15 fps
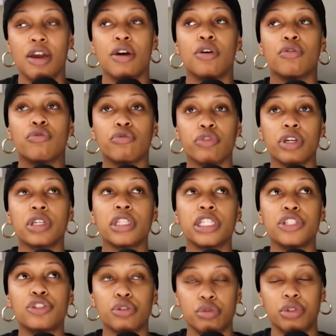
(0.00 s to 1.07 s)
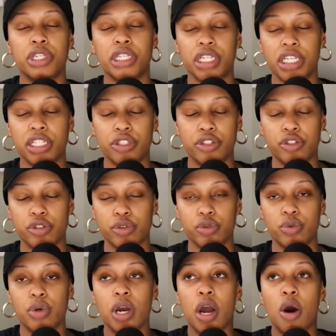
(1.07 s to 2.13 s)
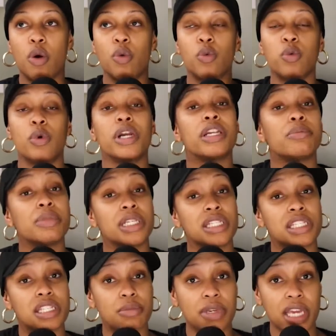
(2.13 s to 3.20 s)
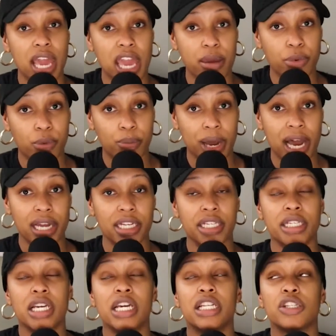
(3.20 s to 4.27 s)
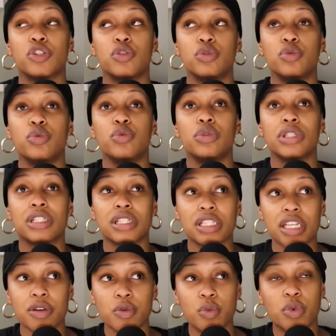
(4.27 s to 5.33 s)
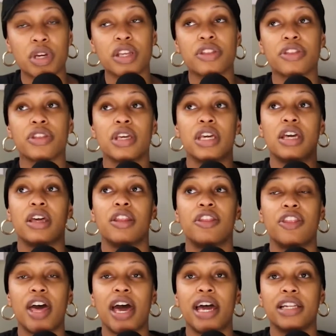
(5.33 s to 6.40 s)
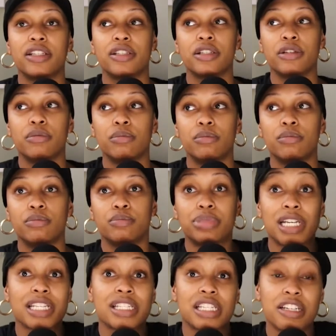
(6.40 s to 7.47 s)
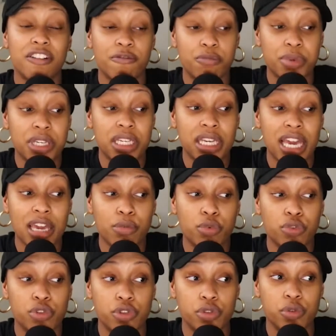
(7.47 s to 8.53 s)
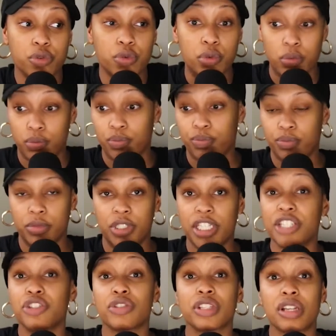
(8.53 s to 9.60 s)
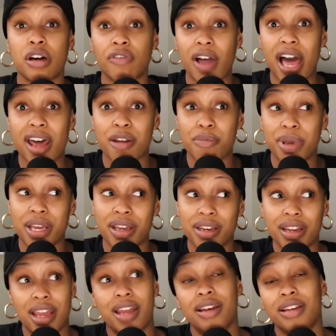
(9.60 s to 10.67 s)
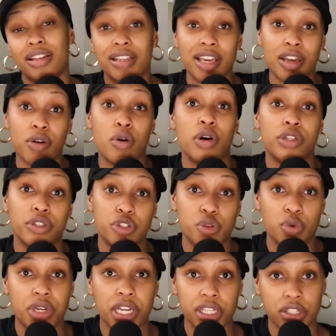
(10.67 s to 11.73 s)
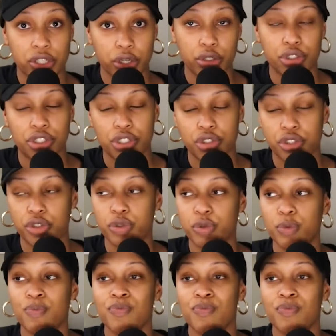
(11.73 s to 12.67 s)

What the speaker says: really tuning into what it means to be able-bodied, to sit with that blessing of being able to get yourself out of bed and get on to an excursion, to